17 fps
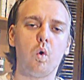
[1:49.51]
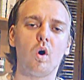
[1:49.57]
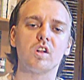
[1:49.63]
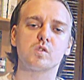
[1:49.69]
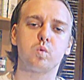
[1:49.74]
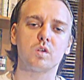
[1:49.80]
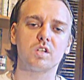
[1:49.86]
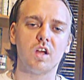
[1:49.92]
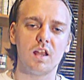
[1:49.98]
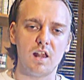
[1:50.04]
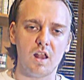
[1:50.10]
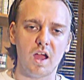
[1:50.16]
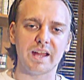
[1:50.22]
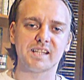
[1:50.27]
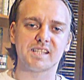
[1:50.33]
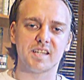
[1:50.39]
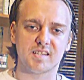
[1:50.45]
So what would
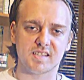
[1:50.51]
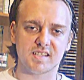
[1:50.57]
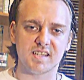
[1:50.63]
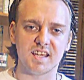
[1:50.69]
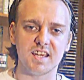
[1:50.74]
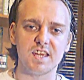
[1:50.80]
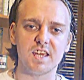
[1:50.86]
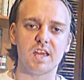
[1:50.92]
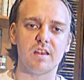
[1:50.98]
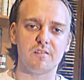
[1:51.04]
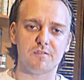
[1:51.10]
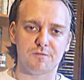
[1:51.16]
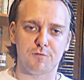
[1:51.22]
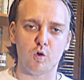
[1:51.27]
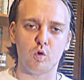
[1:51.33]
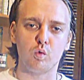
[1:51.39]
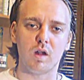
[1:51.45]
I like to see
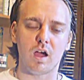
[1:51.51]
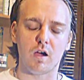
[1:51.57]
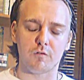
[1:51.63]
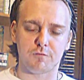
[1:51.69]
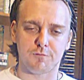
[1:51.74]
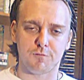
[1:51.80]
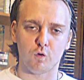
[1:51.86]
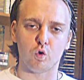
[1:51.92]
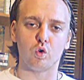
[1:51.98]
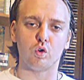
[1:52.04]
in Fallout